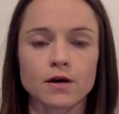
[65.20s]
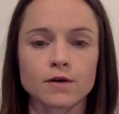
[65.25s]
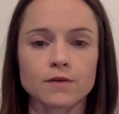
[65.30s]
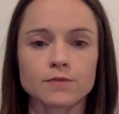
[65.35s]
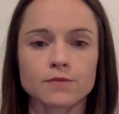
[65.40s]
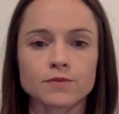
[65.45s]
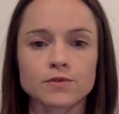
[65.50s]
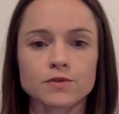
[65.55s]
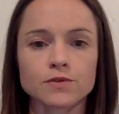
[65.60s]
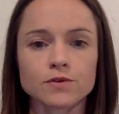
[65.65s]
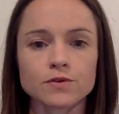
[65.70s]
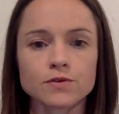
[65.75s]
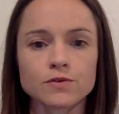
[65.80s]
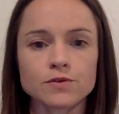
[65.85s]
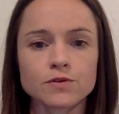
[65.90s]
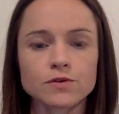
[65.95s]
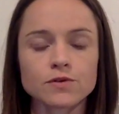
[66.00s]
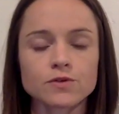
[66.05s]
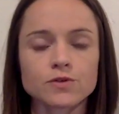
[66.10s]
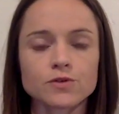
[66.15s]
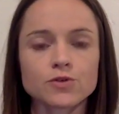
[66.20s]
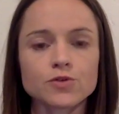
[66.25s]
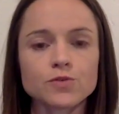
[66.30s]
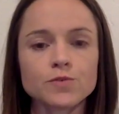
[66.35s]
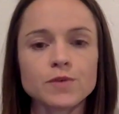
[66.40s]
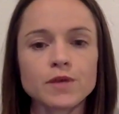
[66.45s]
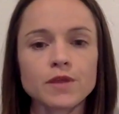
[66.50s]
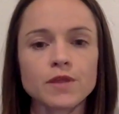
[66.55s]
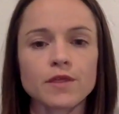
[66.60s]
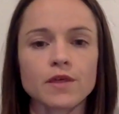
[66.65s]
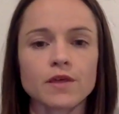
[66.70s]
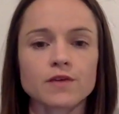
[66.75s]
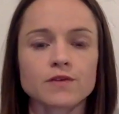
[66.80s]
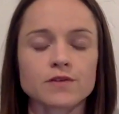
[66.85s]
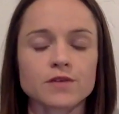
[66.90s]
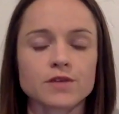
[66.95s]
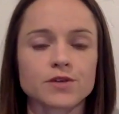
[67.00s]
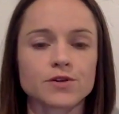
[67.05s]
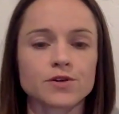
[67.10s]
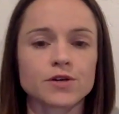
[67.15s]
So those are two big things
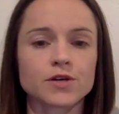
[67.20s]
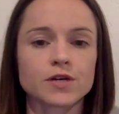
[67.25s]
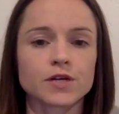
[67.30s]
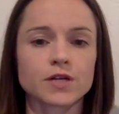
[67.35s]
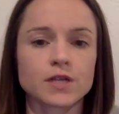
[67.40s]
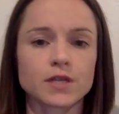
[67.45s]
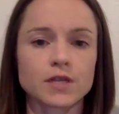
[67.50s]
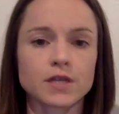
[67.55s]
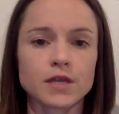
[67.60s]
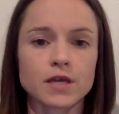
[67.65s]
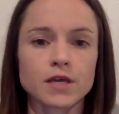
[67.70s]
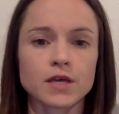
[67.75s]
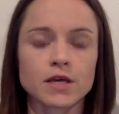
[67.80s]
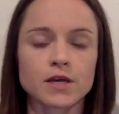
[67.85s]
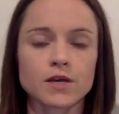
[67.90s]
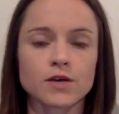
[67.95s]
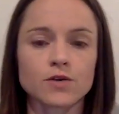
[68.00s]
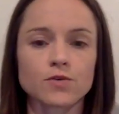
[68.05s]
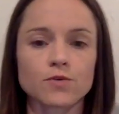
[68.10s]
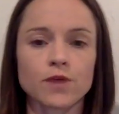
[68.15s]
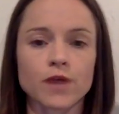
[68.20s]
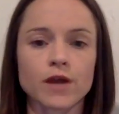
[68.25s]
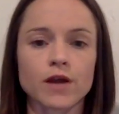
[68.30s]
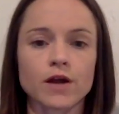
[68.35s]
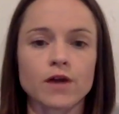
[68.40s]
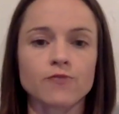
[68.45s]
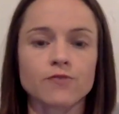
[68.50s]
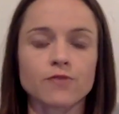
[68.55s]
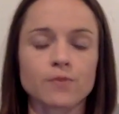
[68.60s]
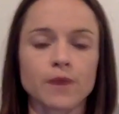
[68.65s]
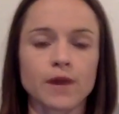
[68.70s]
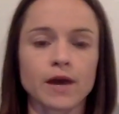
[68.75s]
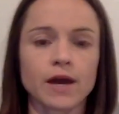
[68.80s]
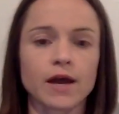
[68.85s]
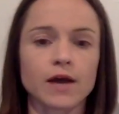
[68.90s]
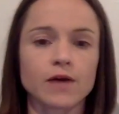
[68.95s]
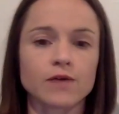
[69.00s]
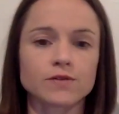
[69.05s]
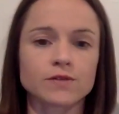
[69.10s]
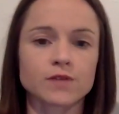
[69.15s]
that you're going to need right off the bat
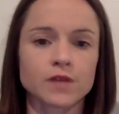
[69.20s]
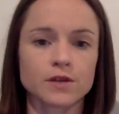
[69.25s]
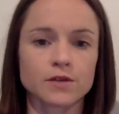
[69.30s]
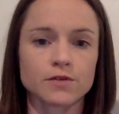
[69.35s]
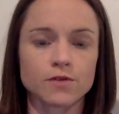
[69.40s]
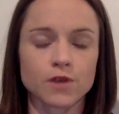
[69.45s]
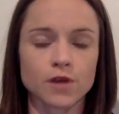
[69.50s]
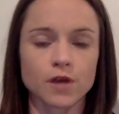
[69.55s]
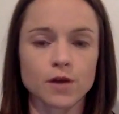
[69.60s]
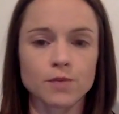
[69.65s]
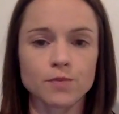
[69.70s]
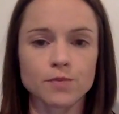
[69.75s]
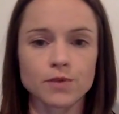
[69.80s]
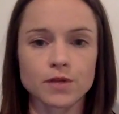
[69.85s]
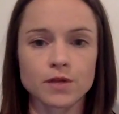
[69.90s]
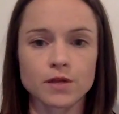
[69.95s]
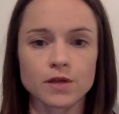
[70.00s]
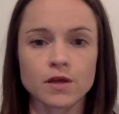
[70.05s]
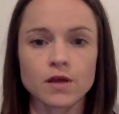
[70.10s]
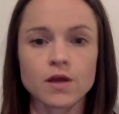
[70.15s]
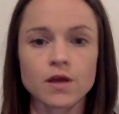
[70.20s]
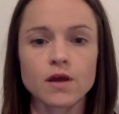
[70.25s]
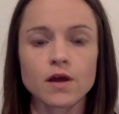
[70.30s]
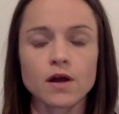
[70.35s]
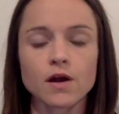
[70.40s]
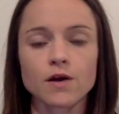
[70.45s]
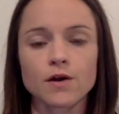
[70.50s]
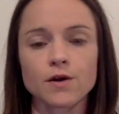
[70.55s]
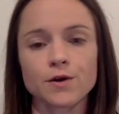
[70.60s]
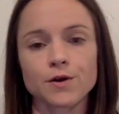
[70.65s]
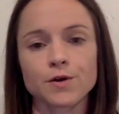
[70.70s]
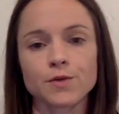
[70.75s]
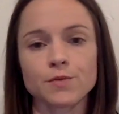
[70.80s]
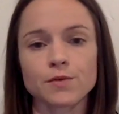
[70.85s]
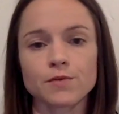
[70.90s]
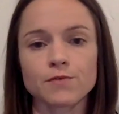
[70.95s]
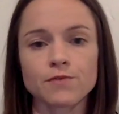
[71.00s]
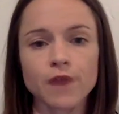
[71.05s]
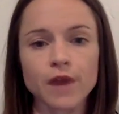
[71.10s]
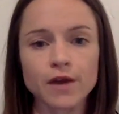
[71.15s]
outside of our company and are going to
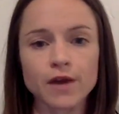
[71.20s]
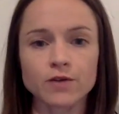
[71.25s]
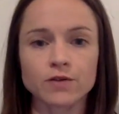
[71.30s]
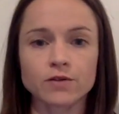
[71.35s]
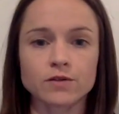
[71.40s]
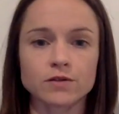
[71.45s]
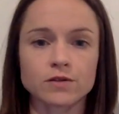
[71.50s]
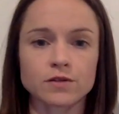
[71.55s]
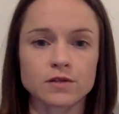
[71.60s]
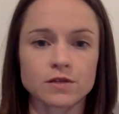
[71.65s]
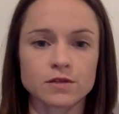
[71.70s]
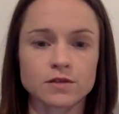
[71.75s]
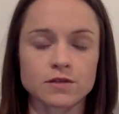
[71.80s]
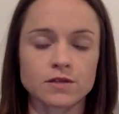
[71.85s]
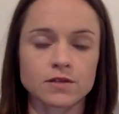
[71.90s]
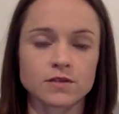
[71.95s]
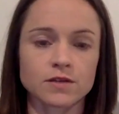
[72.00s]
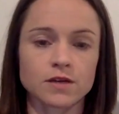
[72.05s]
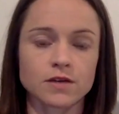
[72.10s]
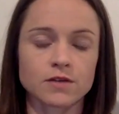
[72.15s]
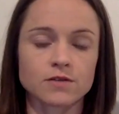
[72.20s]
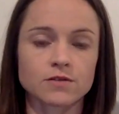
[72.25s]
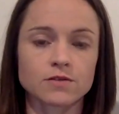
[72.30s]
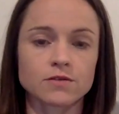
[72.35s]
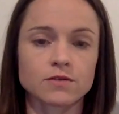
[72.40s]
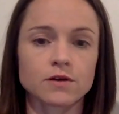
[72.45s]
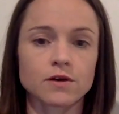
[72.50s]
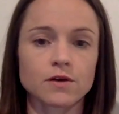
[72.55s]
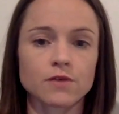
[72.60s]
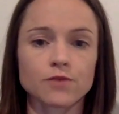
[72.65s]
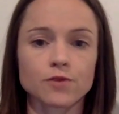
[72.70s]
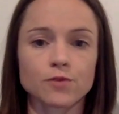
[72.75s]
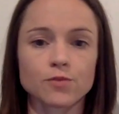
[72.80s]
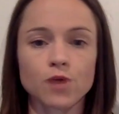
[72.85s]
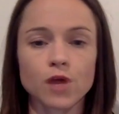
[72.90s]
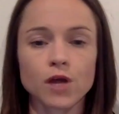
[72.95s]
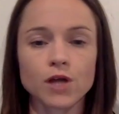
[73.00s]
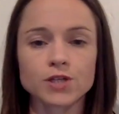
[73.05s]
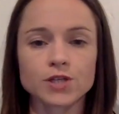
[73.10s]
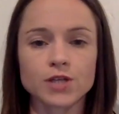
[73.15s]
be vital to the success of your
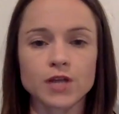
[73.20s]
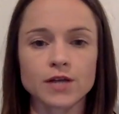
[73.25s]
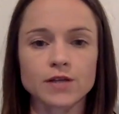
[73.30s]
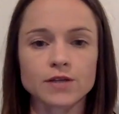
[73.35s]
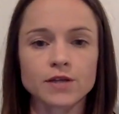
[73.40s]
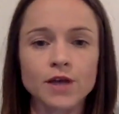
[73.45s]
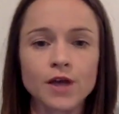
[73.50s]
project.